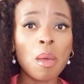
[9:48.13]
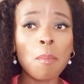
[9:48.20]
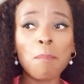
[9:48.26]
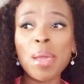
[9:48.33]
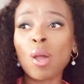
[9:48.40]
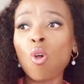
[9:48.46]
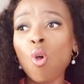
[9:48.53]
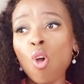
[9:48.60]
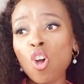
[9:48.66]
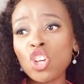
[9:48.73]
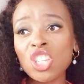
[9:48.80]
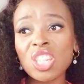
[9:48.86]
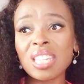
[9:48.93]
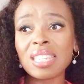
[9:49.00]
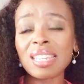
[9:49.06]

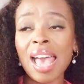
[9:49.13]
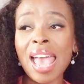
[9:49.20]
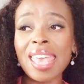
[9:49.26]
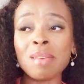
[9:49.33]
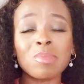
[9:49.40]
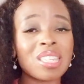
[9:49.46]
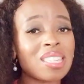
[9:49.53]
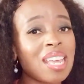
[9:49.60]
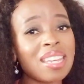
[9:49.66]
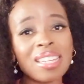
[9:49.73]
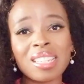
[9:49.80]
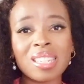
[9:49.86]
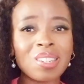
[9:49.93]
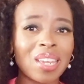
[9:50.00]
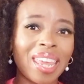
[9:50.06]
because I am
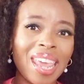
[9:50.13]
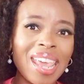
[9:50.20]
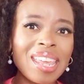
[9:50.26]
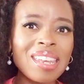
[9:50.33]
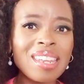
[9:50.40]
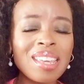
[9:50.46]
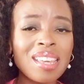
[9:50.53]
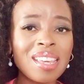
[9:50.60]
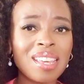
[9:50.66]
standing to gain,